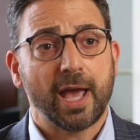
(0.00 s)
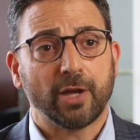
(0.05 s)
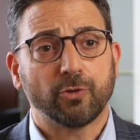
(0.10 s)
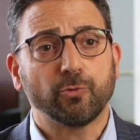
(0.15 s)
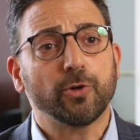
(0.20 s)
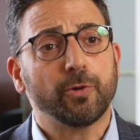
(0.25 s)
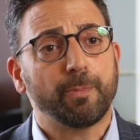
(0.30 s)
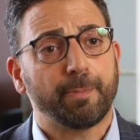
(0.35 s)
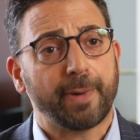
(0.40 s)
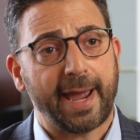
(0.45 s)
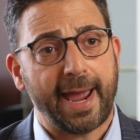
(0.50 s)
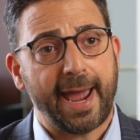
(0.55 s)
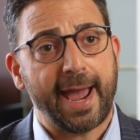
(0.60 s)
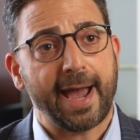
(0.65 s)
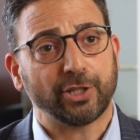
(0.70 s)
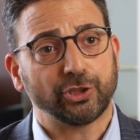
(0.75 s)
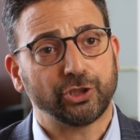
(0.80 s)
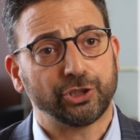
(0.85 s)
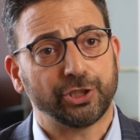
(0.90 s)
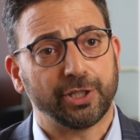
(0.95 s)
has real
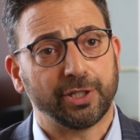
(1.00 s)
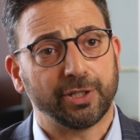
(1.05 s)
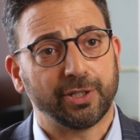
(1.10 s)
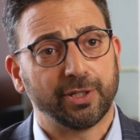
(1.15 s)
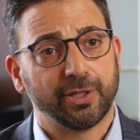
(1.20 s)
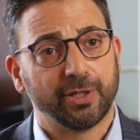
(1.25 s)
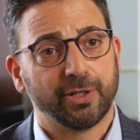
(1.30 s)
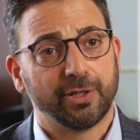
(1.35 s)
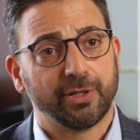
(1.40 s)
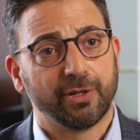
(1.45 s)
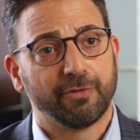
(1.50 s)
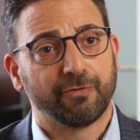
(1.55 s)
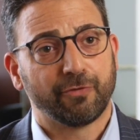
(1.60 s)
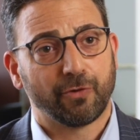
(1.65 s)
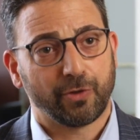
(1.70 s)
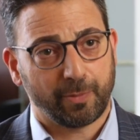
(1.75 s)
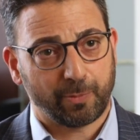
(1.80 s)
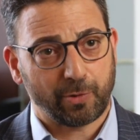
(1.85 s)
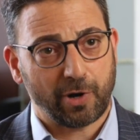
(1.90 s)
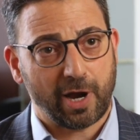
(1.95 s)
passion
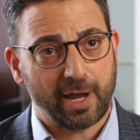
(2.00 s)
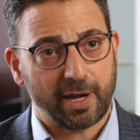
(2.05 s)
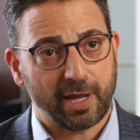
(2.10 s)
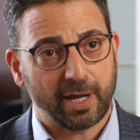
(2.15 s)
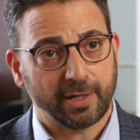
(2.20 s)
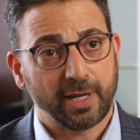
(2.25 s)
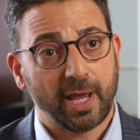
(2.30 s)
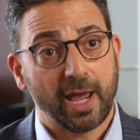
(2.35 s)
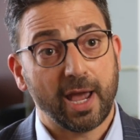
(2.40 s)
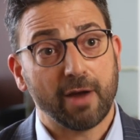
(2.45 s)
for the product,